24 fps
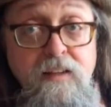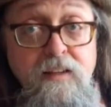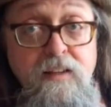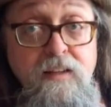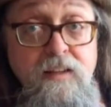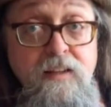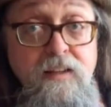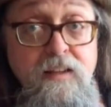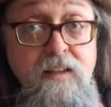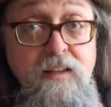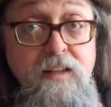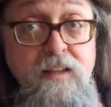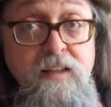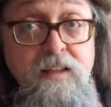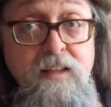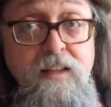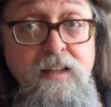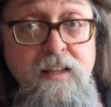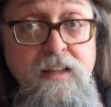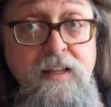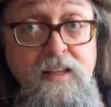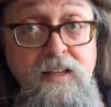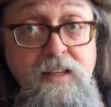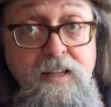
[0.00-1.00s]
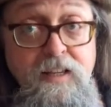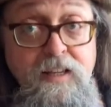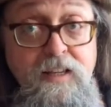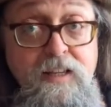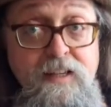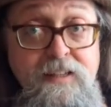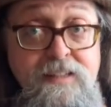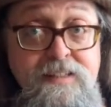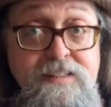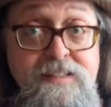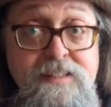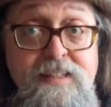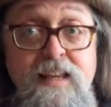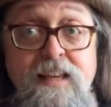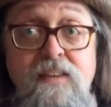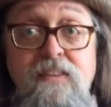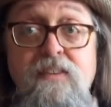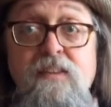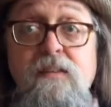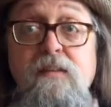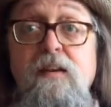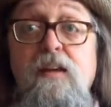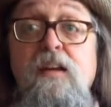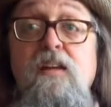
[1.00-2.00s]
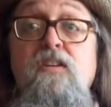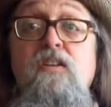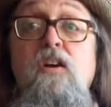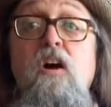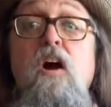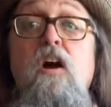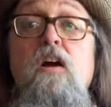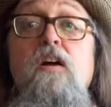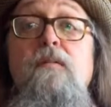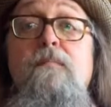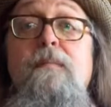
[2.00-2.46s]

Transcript: and I set the guitar